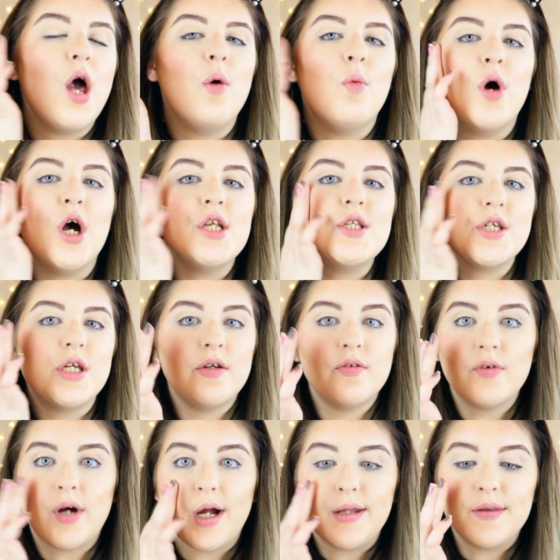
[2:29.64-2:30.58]
And what I
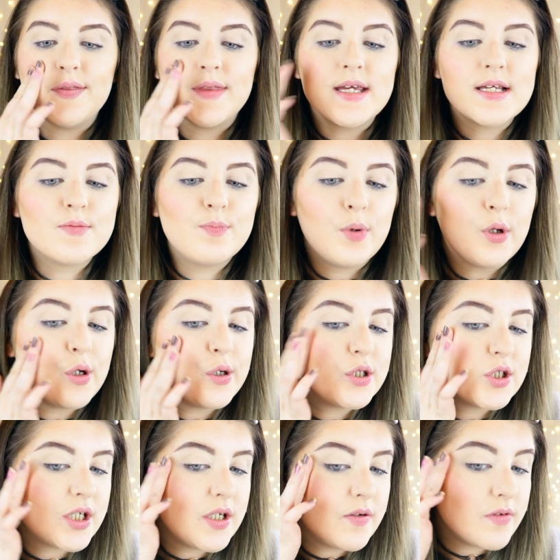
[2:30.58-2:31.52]
do find, this
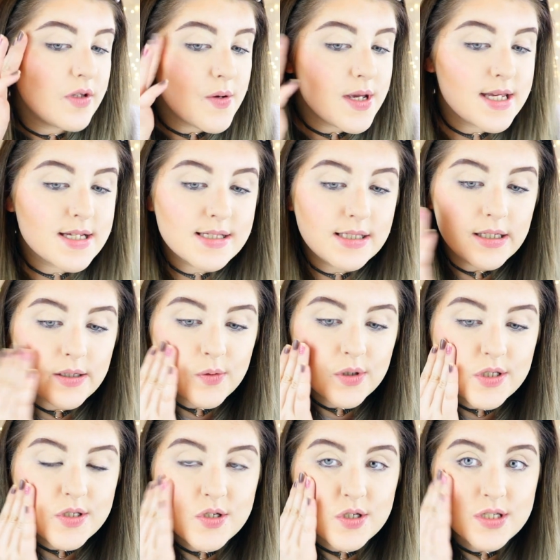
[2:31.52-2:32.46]
blush, even though it is
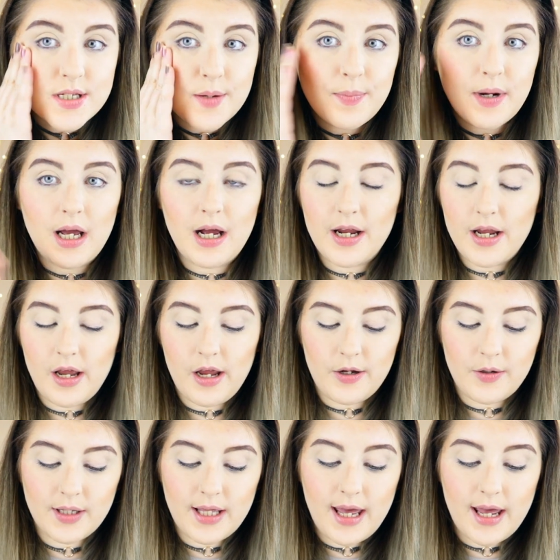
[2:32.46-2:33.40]
liquid, does apply
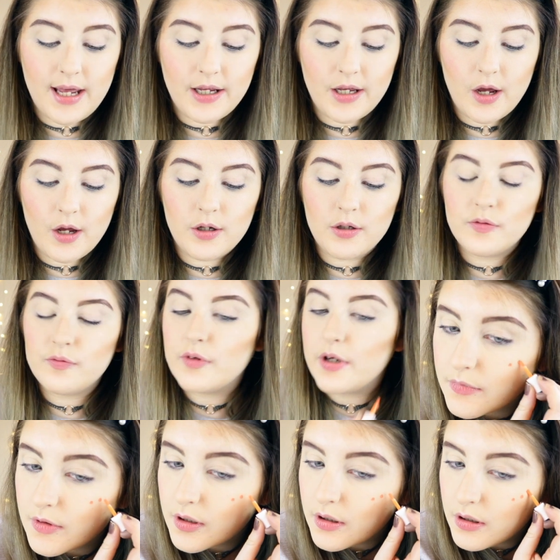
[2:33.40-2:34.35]
okay
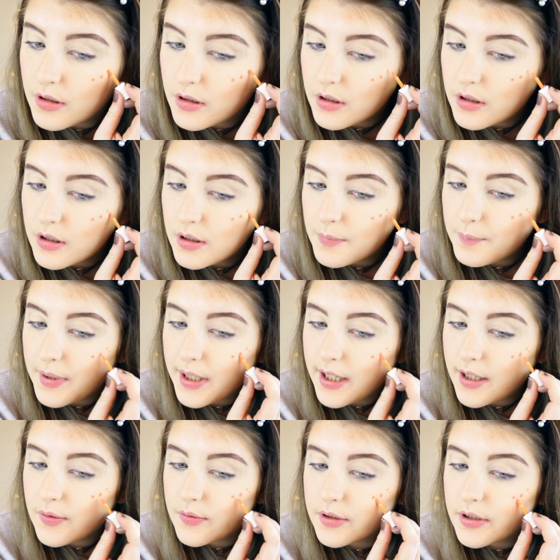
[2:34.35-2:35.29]
over
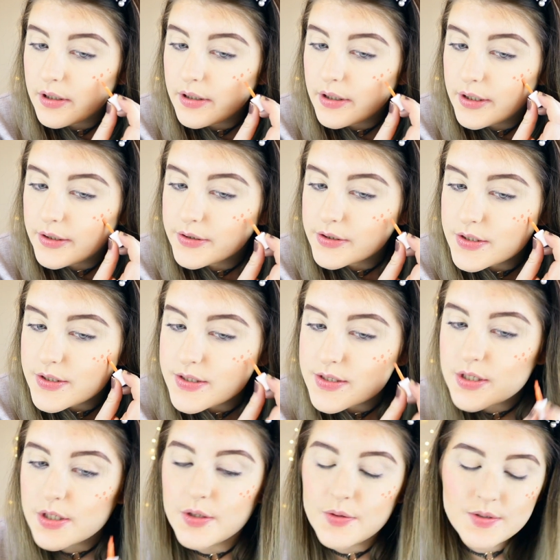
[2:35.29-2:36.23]
powder. I
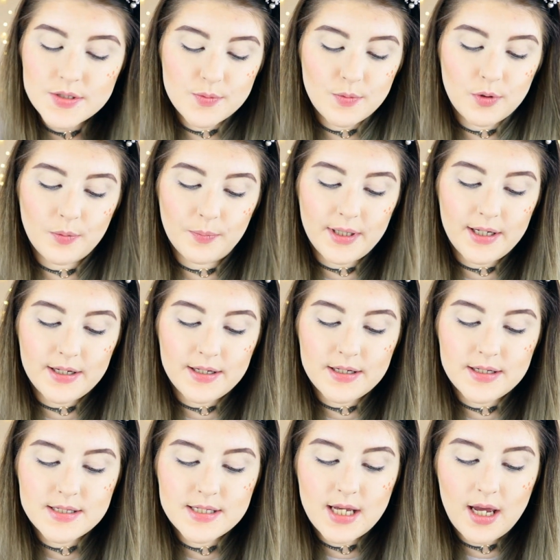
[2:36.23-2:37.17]
just do a small bit
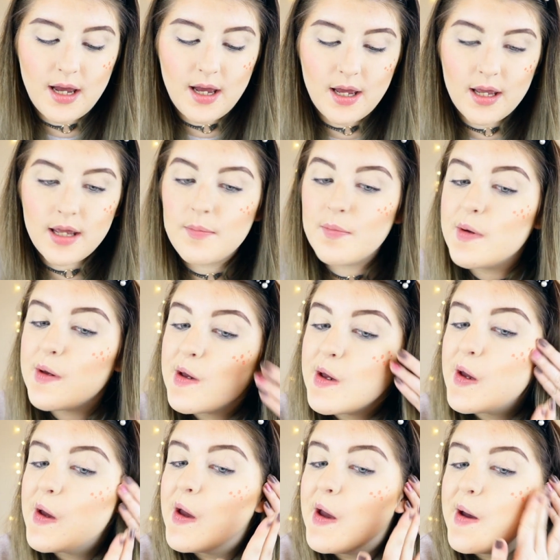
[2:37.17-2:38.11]
at a time
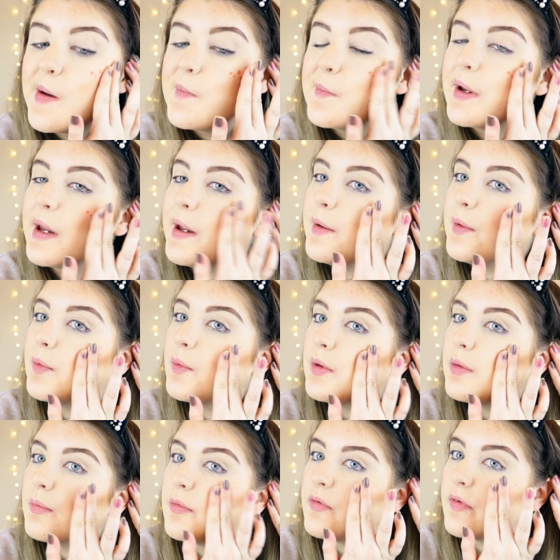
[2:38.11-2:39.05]
and blend
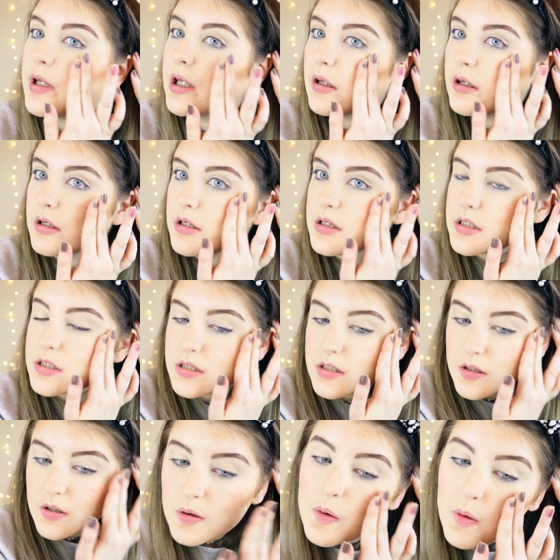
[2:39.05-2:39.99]
with my fingers.